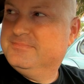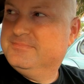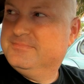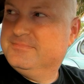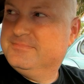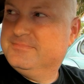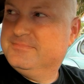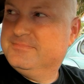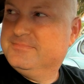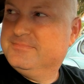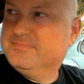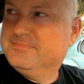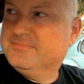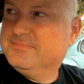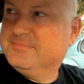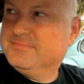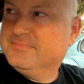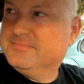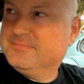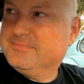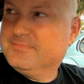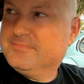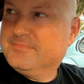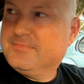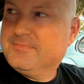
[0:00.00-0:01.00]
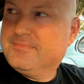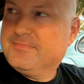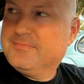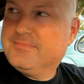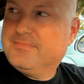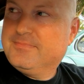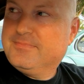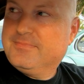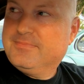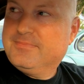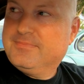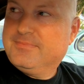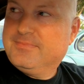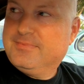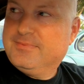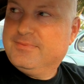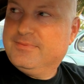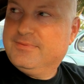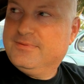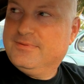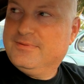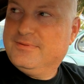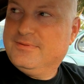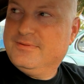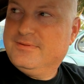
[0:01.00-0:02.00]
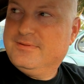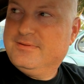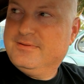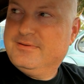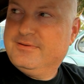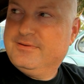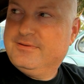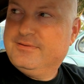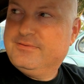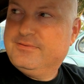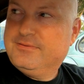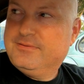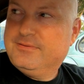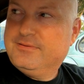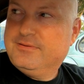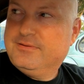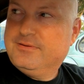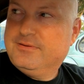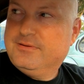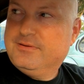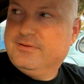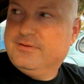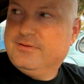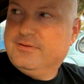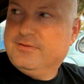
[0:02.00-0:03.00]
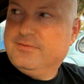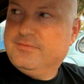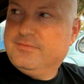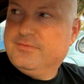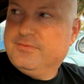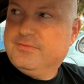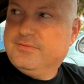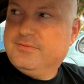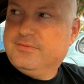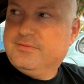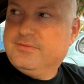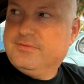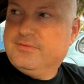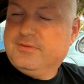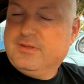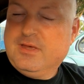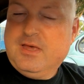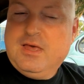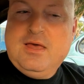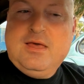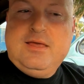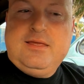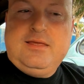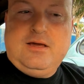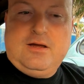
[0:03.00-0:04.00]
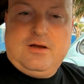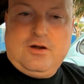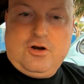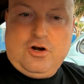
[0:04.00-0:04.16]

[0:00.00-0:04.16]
[no speech]